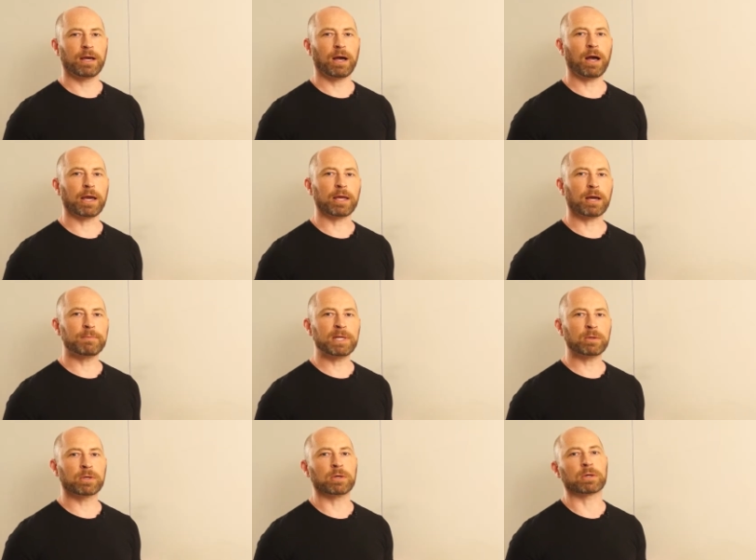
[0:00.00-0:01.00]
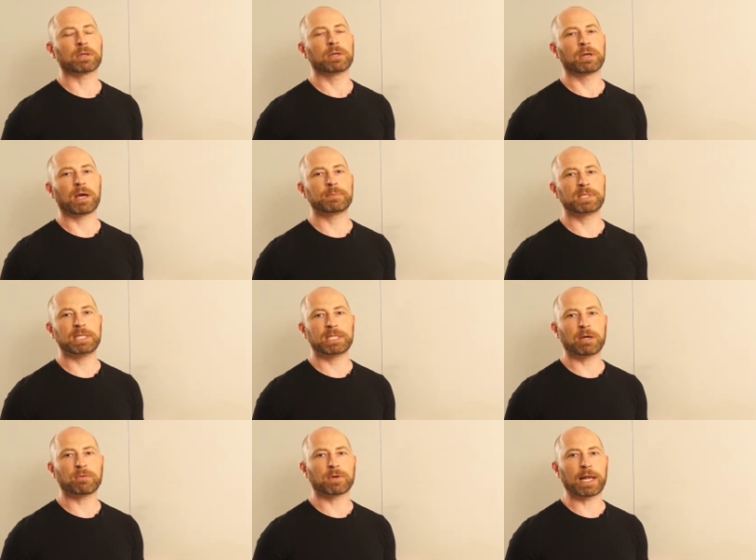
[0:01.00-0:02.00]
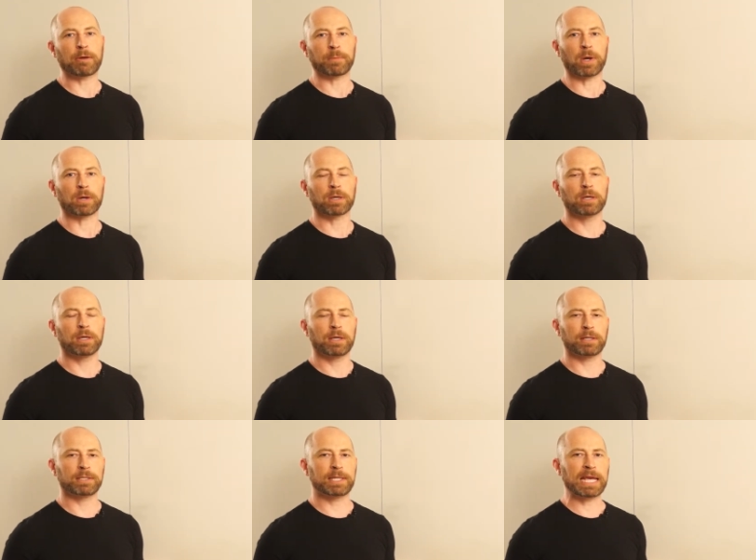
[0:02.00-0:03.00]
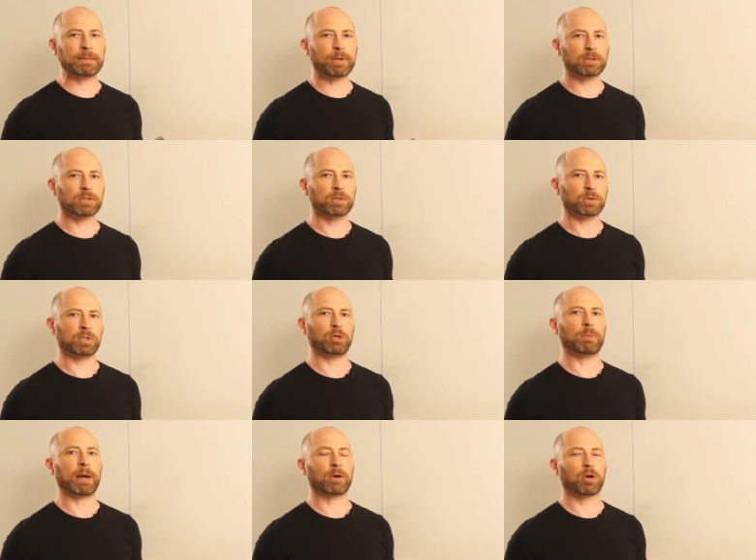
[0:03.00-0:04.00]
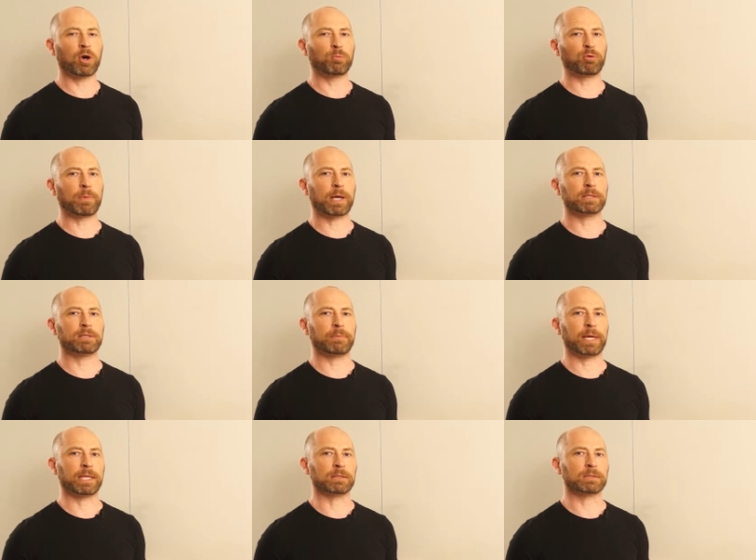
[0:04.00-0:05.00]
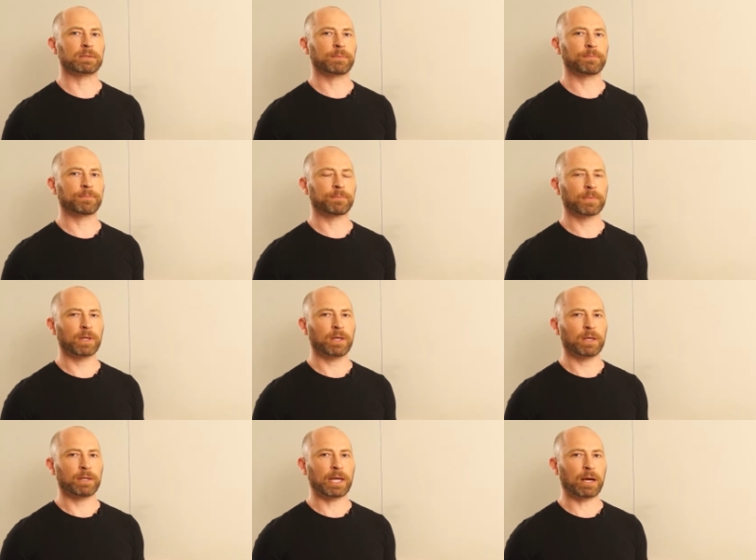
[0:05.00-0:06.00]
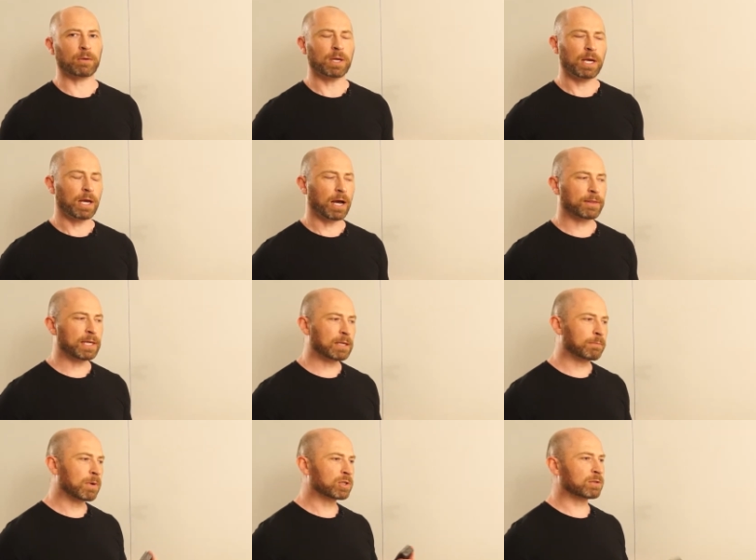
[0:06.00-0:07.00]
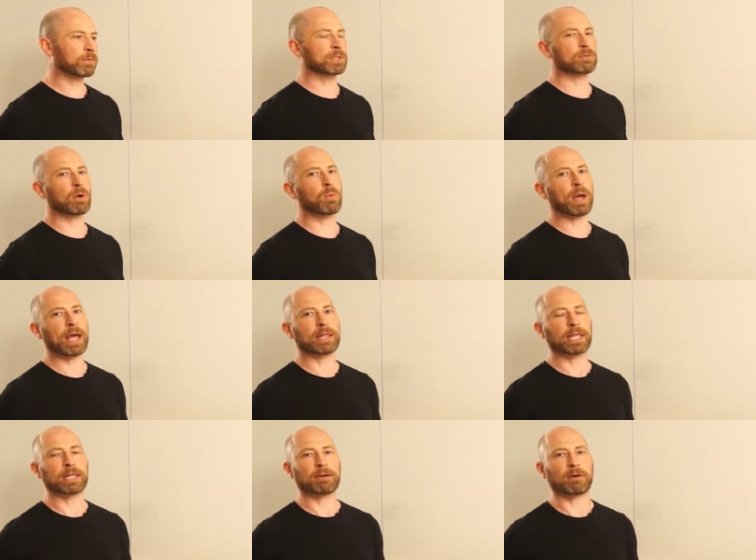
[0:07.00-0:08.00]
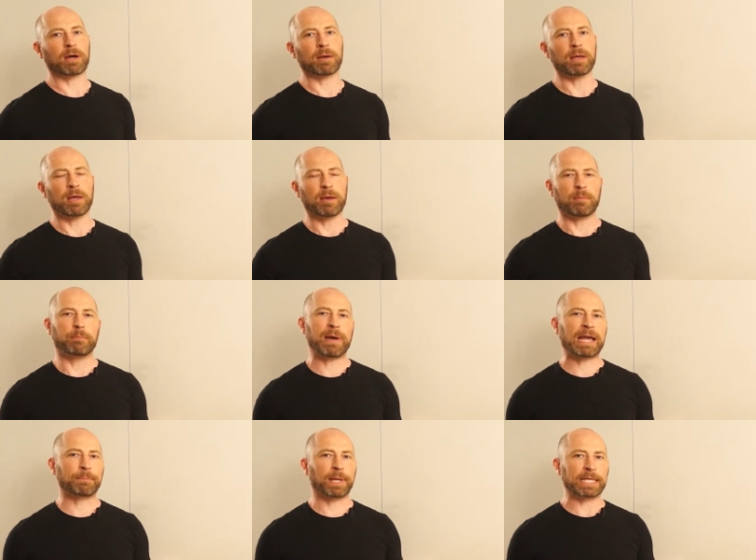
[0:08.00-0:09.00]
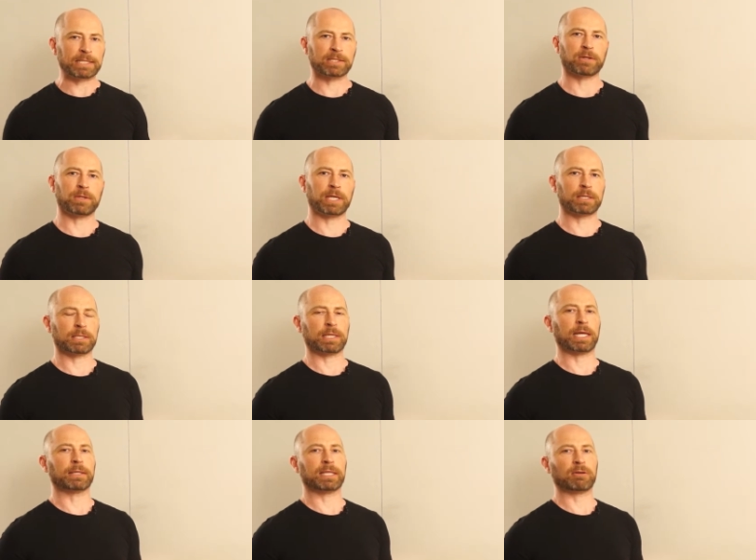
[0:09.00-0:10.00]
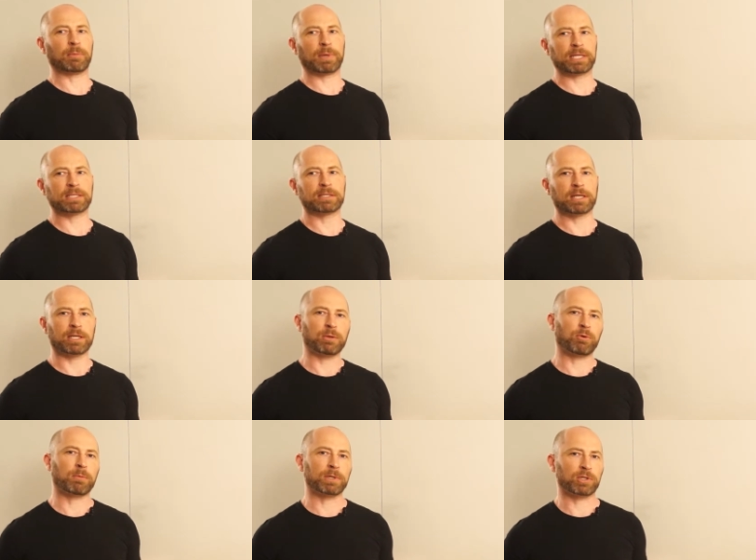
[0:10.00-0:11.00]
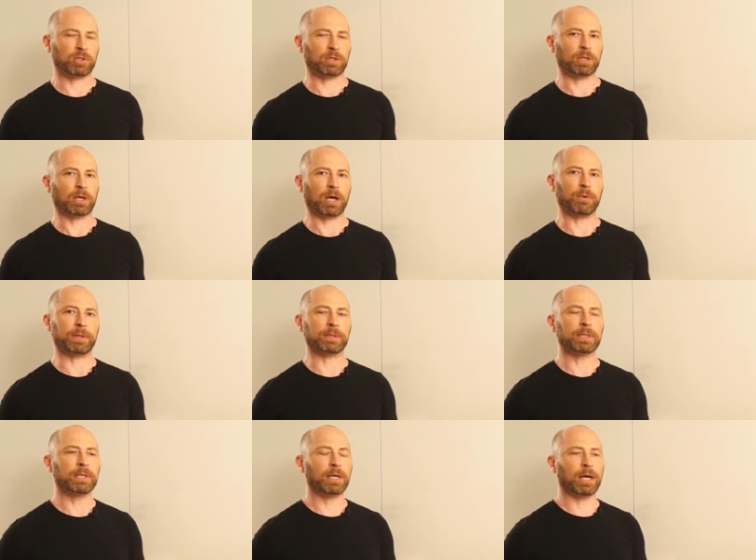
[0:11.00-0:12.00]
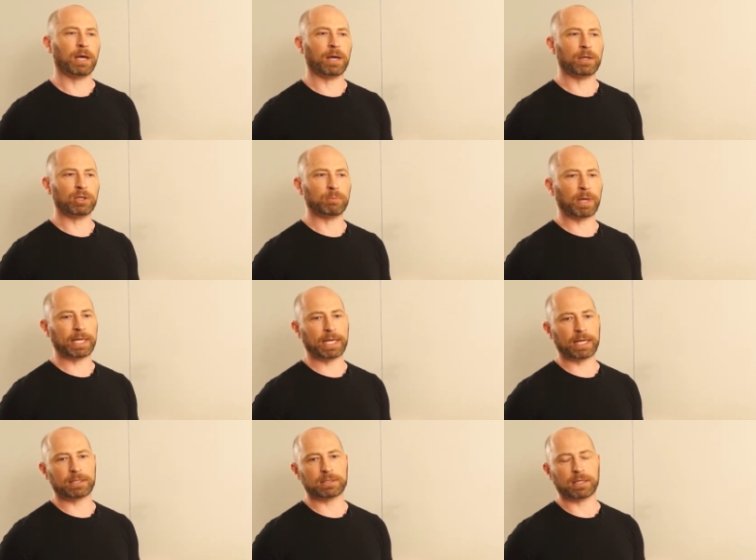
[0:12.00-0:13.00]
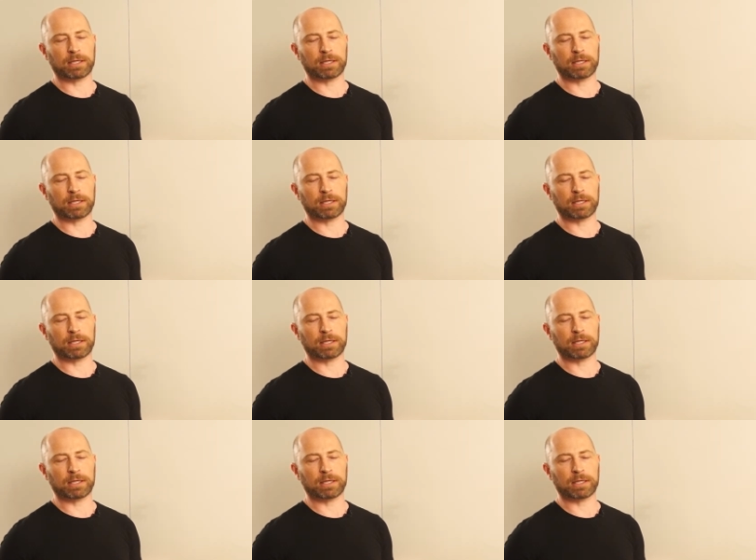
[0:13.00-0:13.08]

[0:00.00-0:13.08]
Hi, I'm Neil Cook. I'm CTO of CloudMark, and today I'm going to talk to you about compromised domains. Now, I think most of us are aware that there are bad places on the internet. There are places that you probably shouldn't go, and you might get